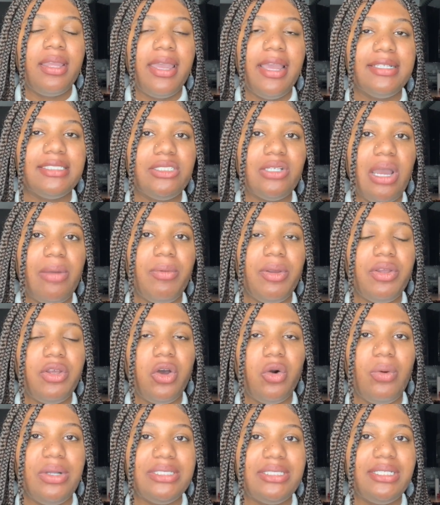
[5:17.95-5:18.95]
And so I would
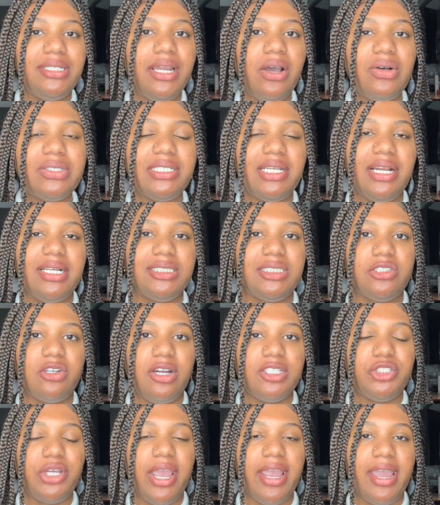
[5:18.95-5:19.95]
go into Nielsen and
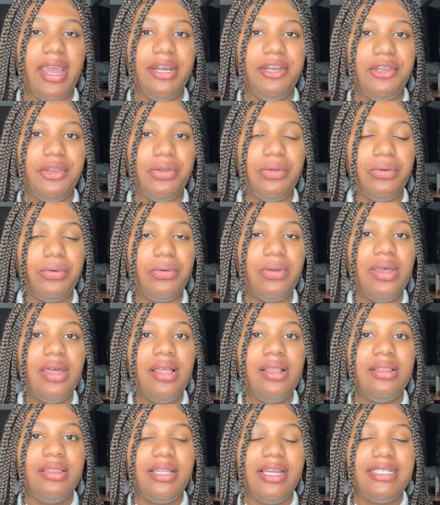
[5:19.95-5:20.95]
Star Trek and do
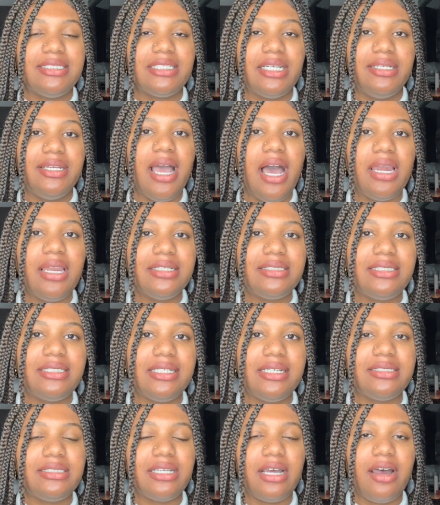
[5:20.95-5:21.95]
these
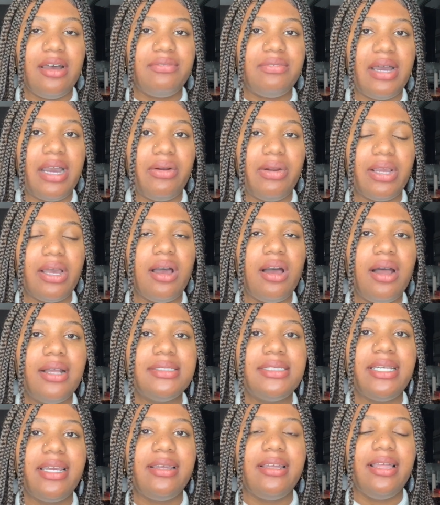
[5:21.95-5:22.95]
analysis of our
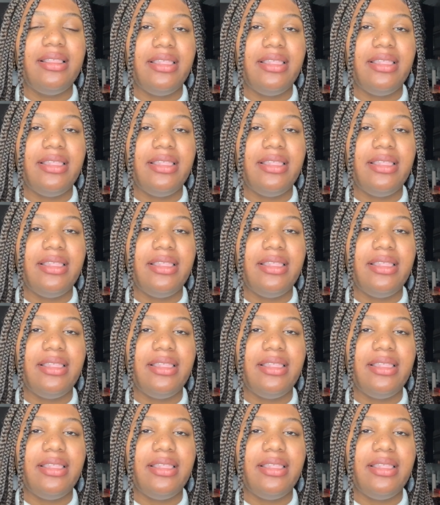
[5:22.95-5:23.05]
content.